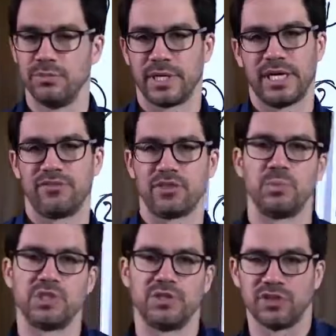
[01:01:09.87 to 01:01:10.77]
You might have a
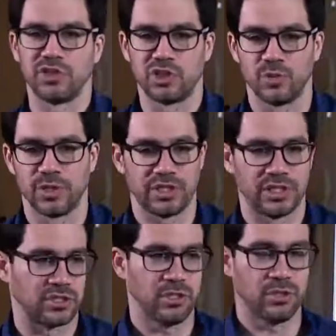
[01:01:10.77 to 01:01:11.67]
specific
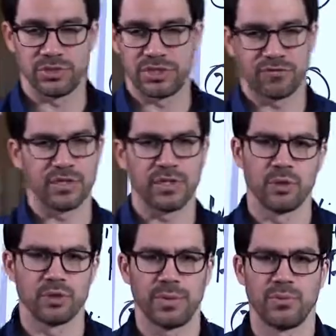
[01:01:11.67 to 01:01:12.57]
situation that's a little different than
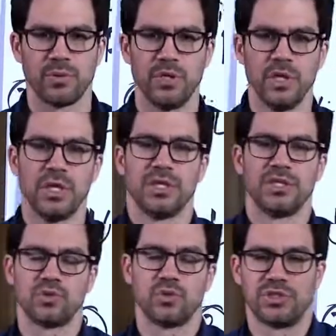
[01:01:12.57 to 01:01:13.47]
most people.
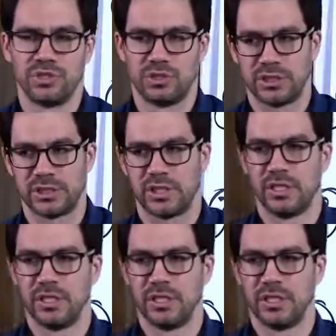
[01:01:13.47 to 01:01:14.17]
This question is easy.